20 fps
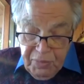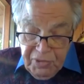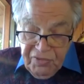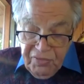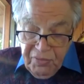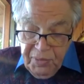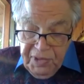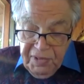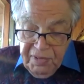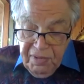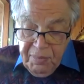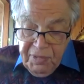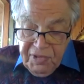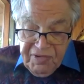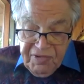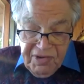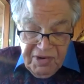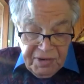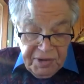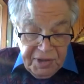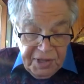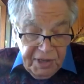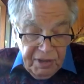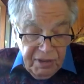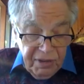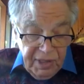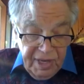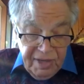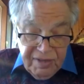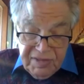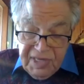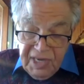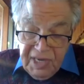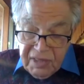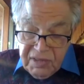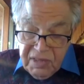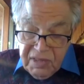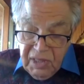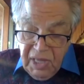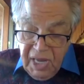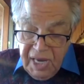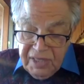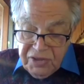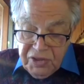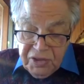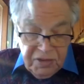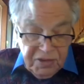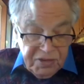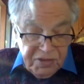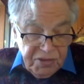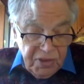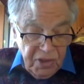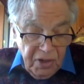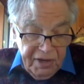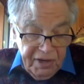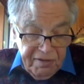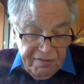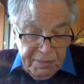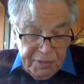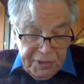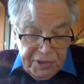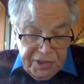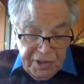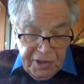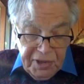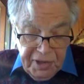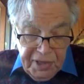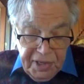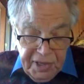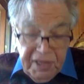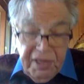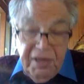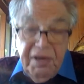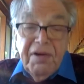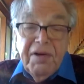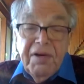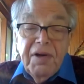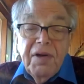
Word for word: between the material and technological side of modernity,